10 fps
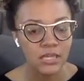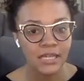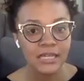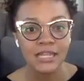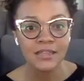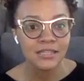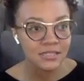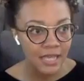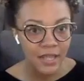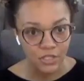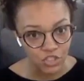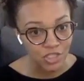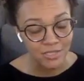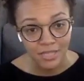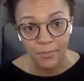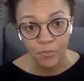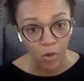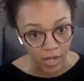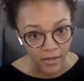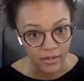Like getting the sale is just step
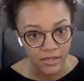one.